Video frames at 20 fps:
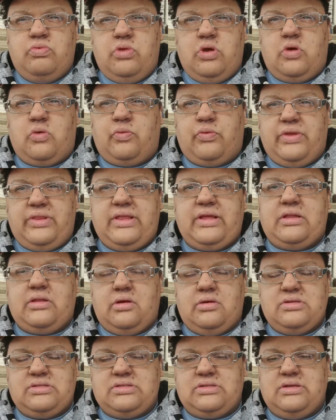look really
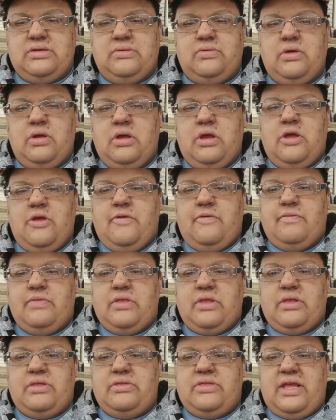closely,
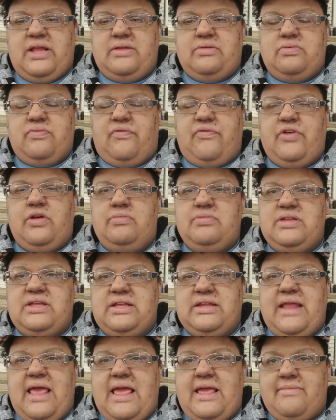they filmed
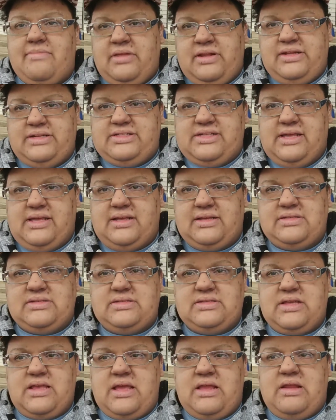it in 8-minute
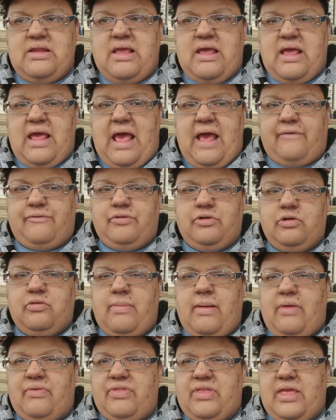takes, and after
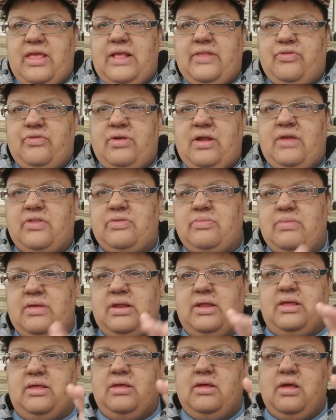about the 8th or 9th
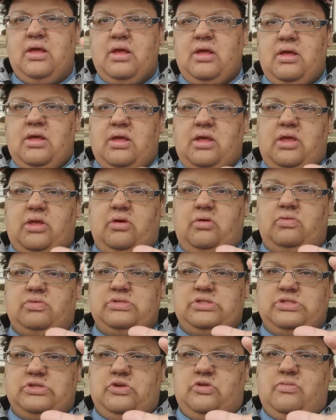minute,
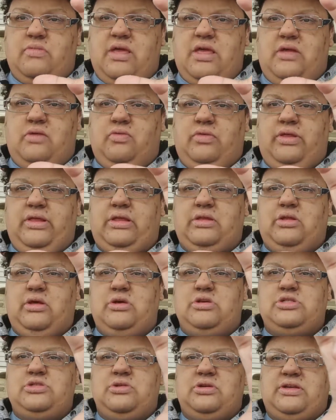he'll zoom in really
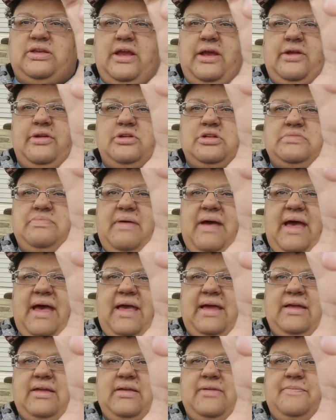close to a character's
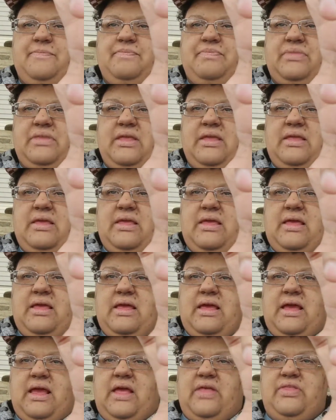back
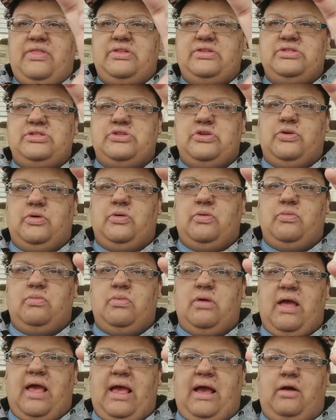and then
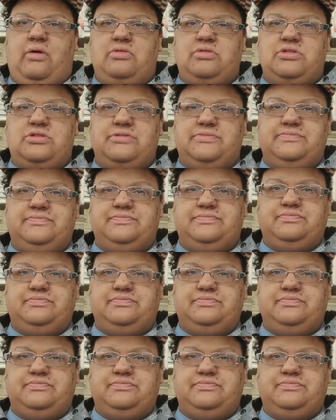zoom out,